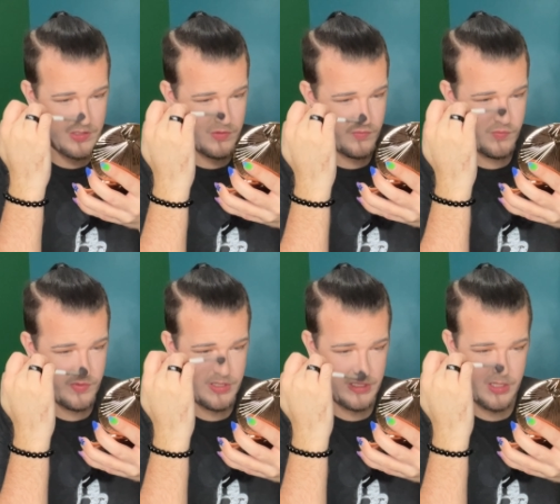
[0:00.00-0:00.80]
Just
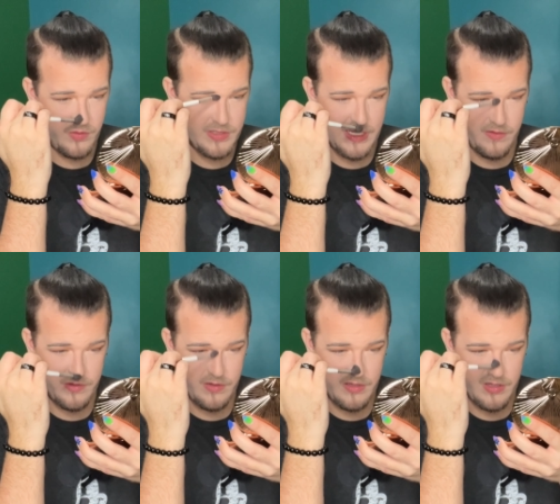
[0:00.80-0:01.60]
really go
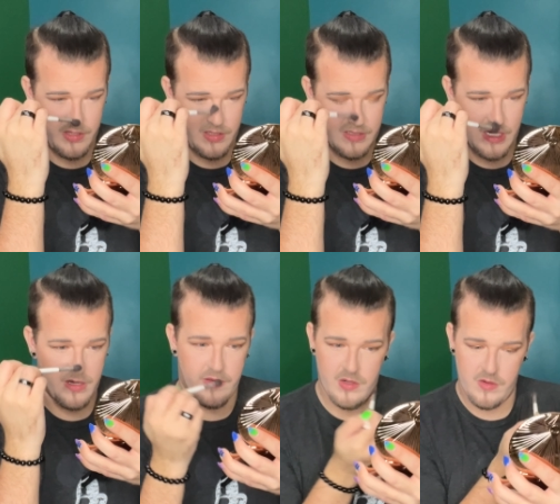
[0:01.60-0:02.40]
down the side
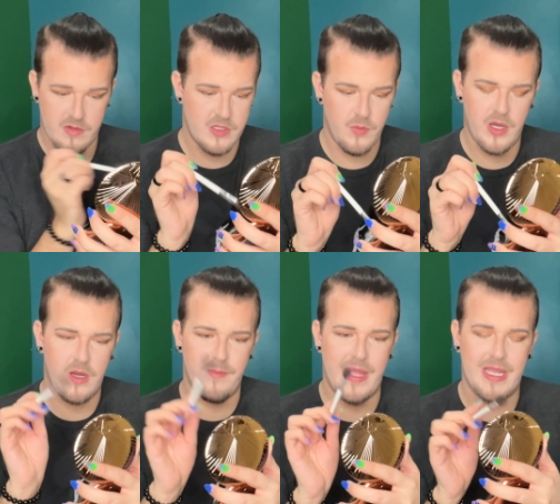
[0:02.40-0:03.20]
of the nose. You
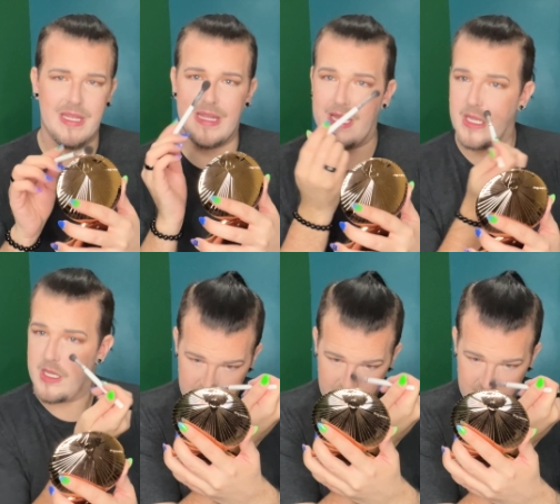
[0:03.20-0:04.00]
wanna make it like
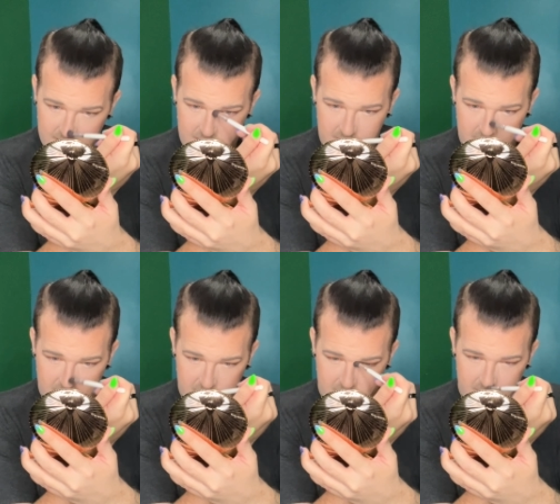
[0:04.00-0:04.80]

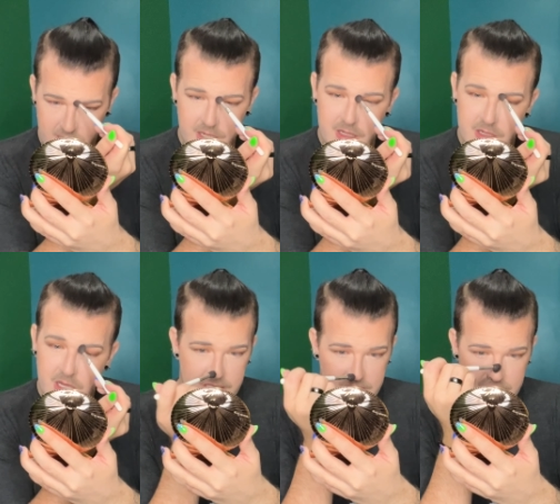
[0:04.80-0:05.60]
tan,
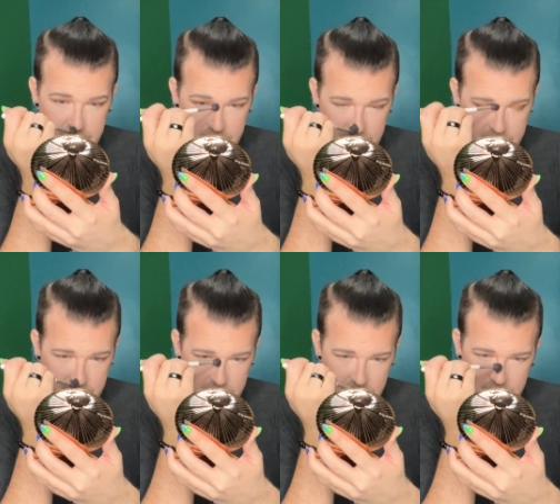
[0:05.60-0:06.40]

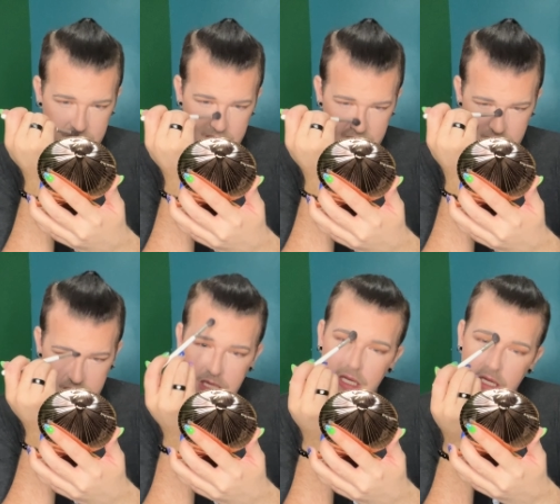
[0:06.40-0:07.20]

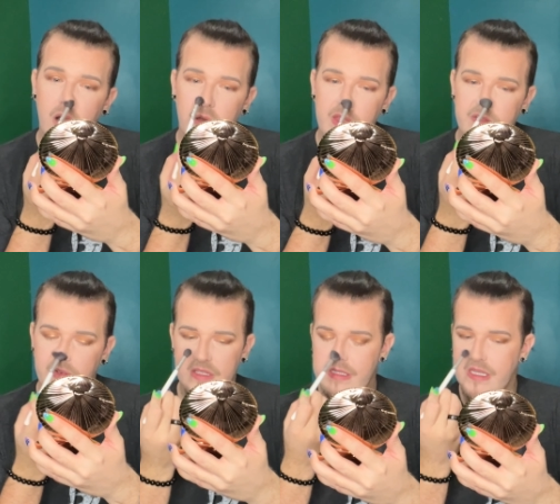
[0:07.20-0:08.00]
skinny, all that fun